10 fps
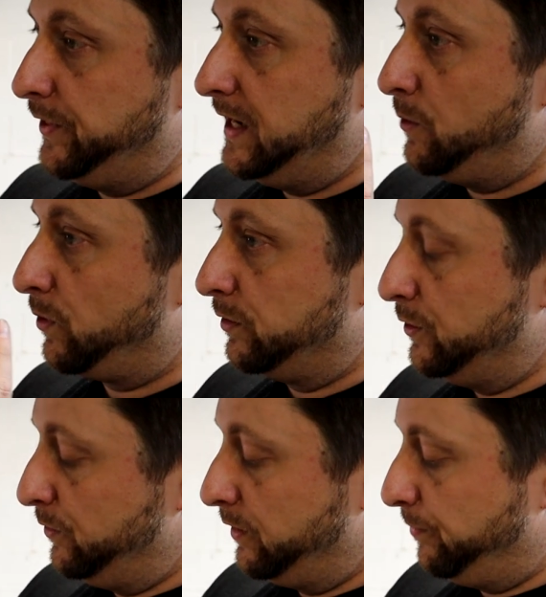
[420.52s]
thing, we're
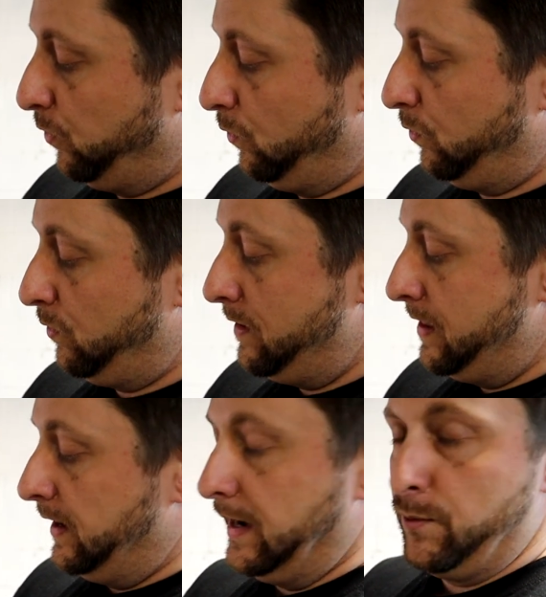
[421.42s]
doing the pull,
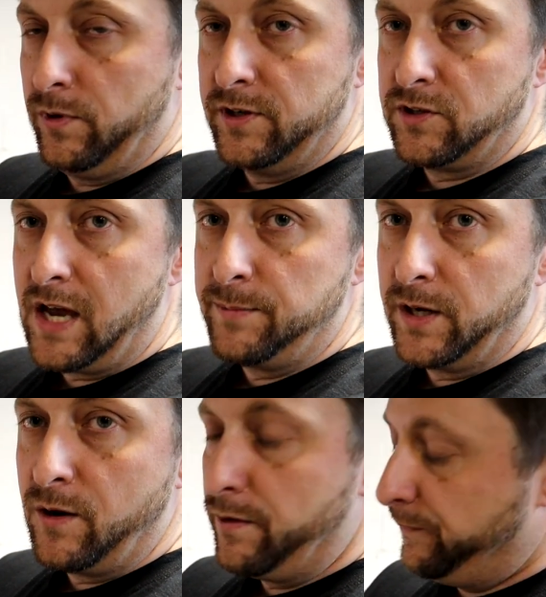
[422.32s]
and when it's time to
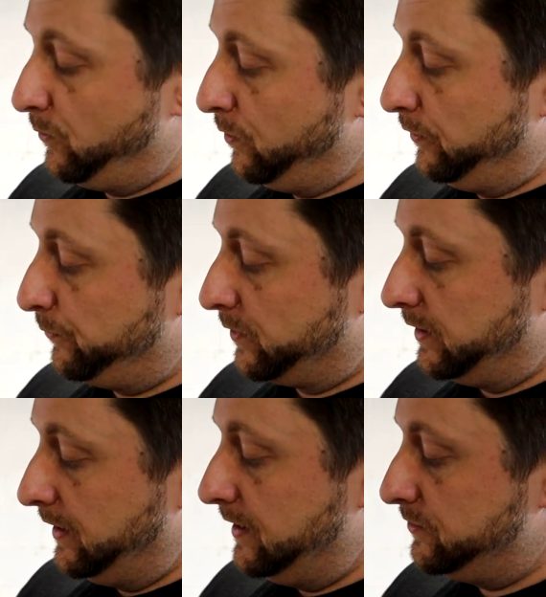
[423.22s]
go to fourth, we're
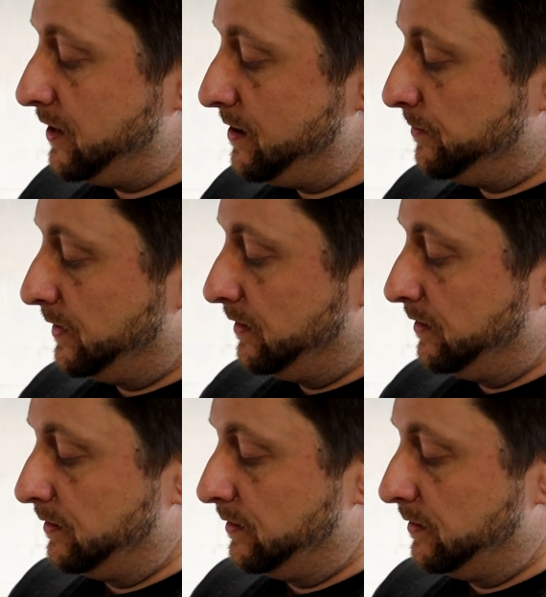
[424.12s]
going to ease up,